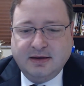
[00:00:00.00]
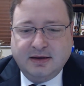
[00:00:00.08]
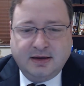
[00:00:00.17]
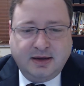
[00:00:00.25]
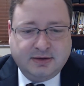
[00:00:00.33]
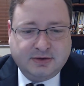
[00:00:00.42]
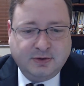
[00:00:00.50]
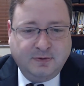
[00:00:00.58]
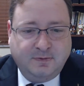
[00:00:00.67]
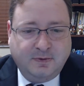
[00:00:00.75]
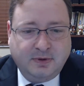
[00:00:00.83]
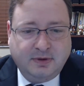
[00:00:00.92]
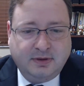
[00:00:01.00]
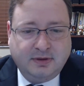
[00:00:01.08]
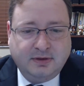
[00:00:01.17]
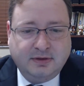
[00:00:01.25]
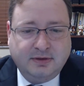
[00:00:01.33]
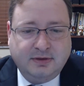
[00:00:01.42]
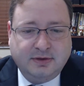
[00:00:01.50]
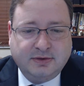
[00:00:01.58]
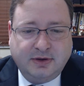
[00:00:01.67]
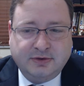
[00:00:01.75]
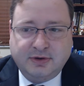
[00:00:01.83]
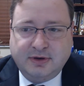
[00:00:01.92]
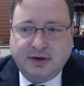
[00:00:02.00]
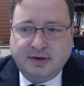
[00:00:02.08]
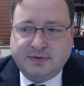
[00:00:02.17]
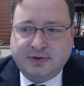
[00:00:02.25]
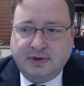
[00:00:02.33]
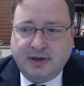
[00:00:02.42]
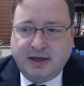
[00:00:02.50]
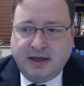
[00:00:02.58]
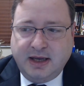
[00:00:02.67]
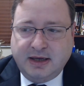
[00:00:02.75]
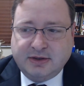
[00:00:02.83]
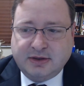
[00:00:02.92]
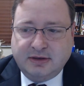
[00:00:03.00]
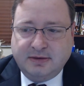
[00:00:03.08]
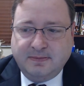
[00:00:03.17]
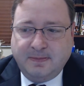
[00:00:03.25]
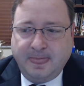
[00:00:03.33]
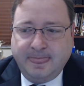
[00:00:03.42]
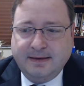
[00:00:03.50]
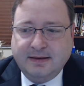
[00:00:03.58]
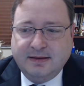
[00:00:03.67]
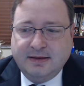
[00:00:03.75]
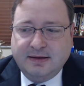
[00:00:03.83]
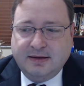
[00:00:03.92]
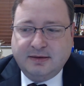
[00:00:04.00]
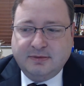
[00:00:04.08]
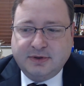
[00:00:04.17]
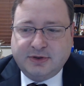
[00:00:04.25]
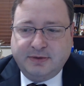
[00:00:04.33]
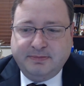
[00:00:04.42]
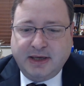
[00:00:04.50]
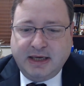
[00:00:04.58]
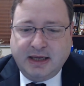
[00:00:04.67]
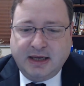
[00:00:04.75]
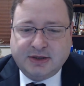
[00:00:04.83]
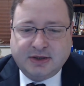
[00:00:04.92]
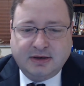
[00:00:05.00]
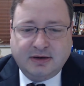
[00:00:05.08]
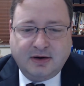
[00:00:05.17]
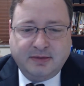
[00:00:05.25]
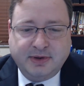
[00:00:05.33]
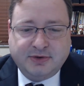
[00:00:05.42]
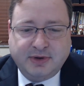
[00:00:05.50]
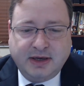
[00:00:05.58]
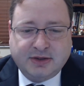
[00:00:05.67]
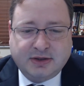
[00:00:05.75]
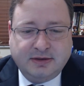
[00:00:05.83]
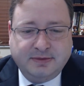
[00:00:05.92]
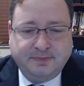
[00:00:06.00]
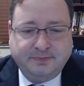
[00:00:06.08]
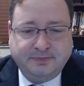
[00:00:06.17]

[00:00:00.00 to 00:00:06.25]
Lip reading: and so forth. There's alternatives to litigation, which are mediation and arbitration.